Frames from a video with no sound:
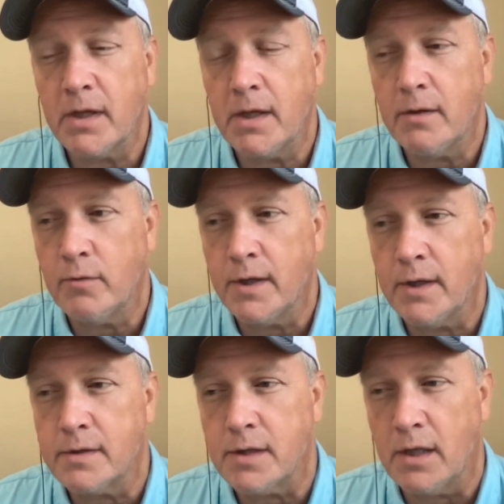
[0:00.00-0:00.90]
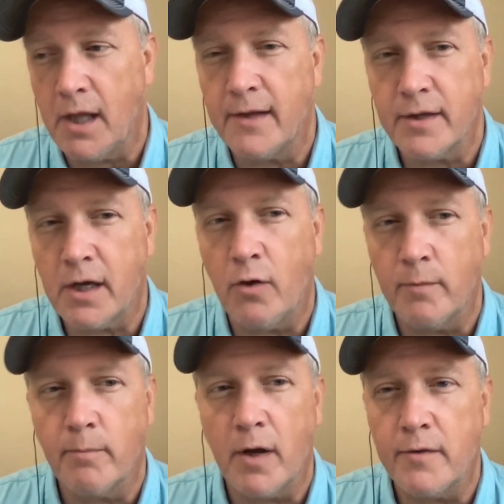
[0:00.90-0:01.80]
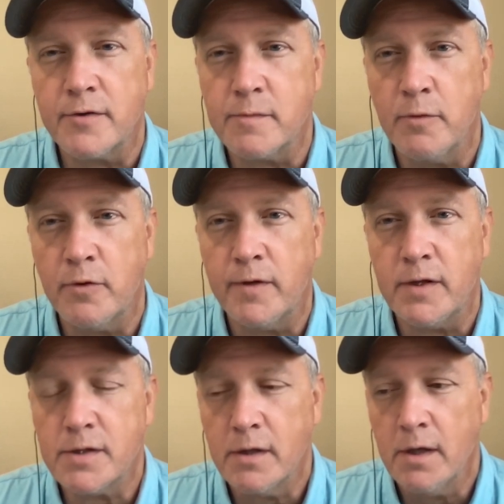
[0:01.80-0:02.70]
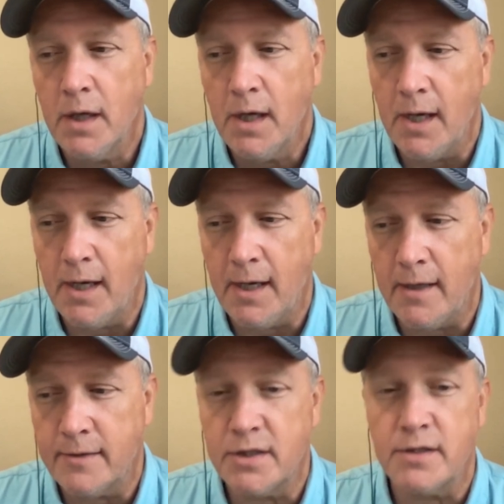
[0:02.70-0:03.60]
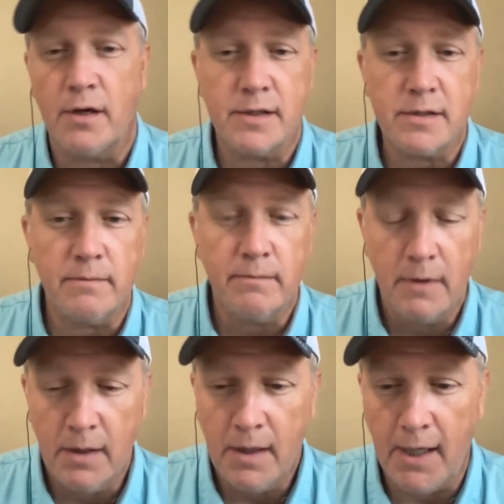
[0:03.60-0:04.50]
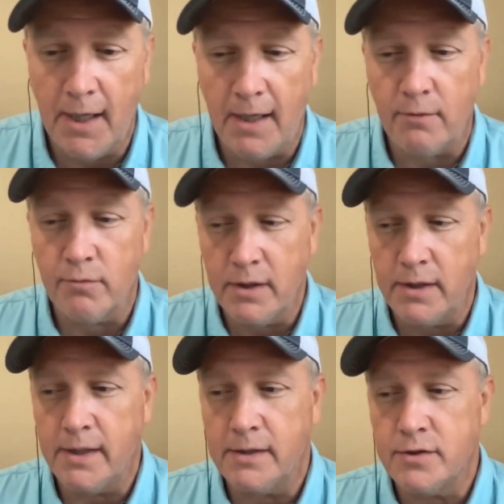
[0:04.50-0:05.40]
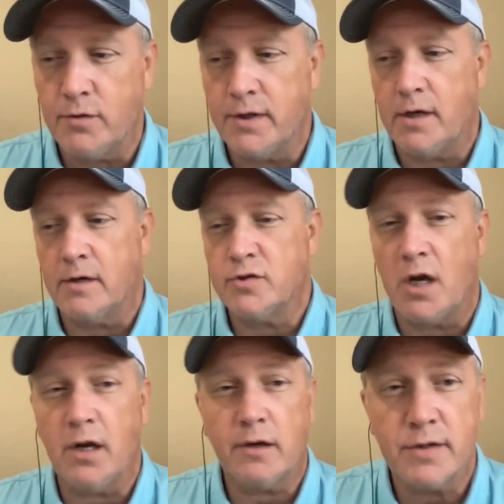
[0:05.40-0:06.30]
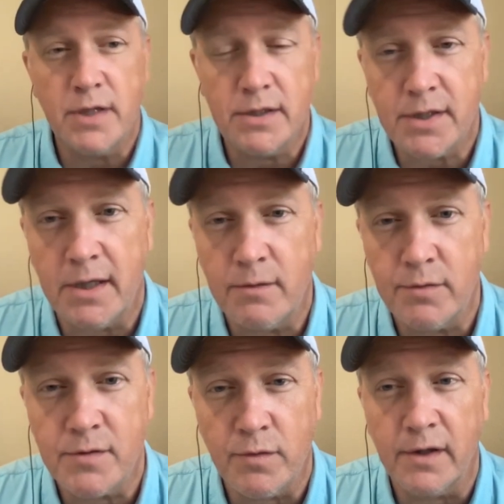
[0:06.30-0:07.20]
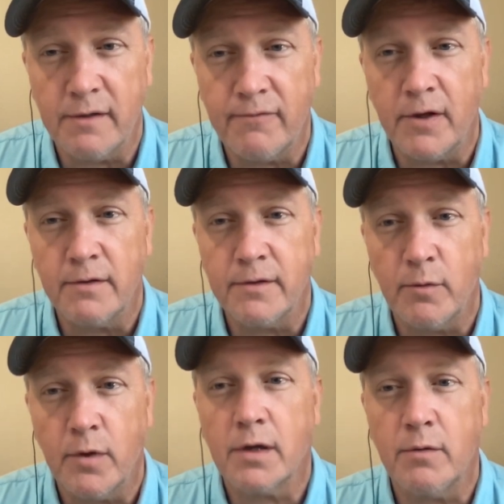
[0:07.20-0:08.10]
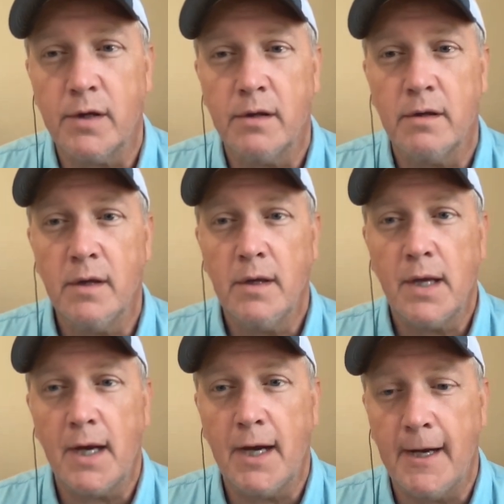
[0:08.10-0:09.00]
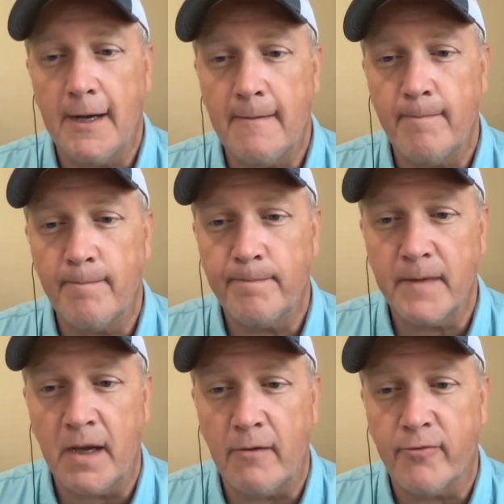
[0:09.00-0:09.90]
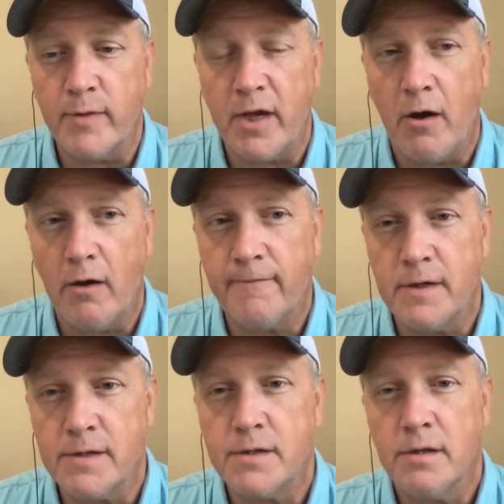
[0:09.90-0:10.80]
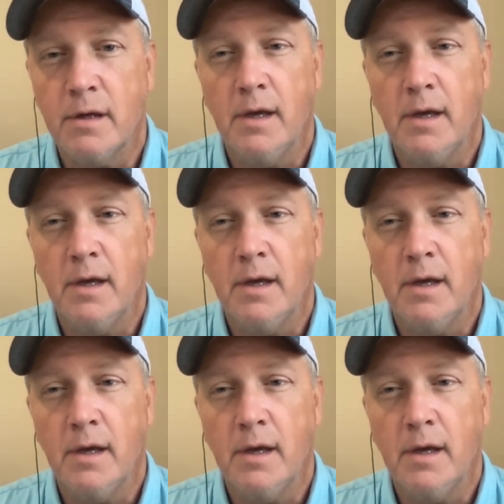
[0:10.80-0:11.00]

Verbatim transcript: Uh, what else? A lot of the Coen brothers movies. Uh, yeah. She's awesome. I uh, really enjoyed her. John Krasinski was really fun to work with um, you know, from The Office.